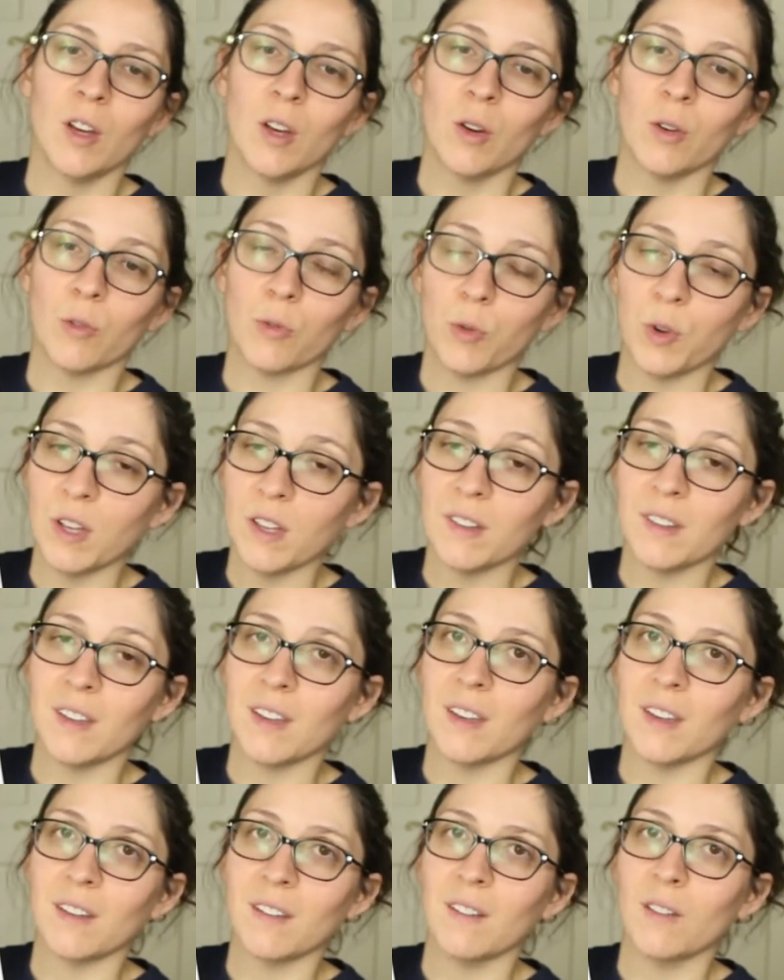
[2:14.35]

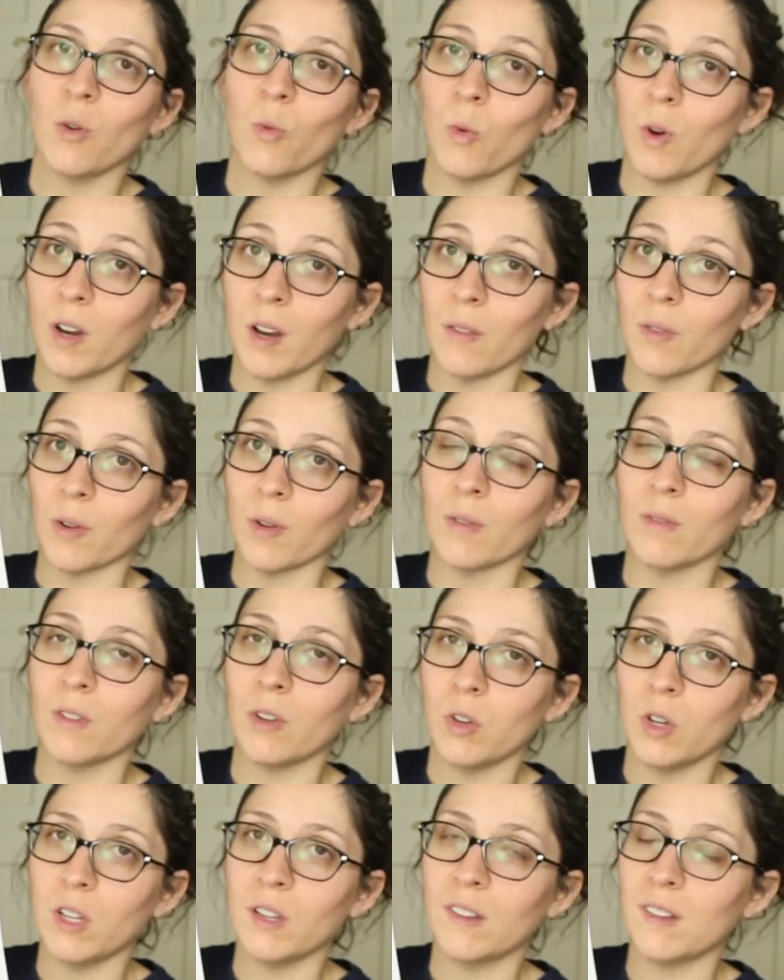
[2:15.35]
freezing, whatever. You
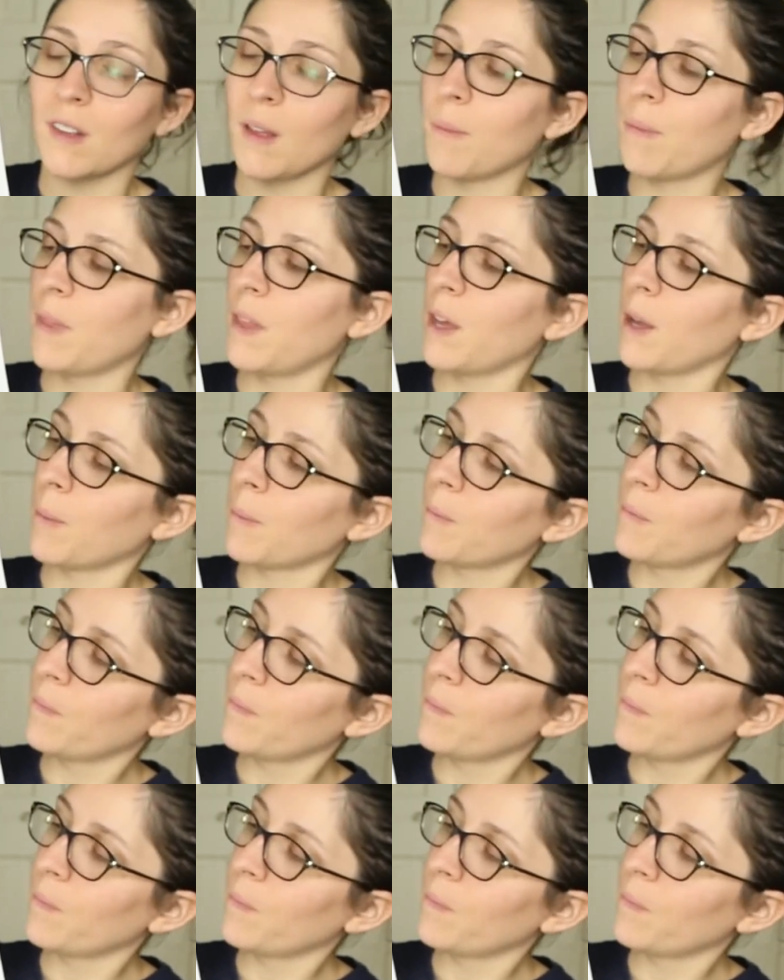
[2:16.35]
need something.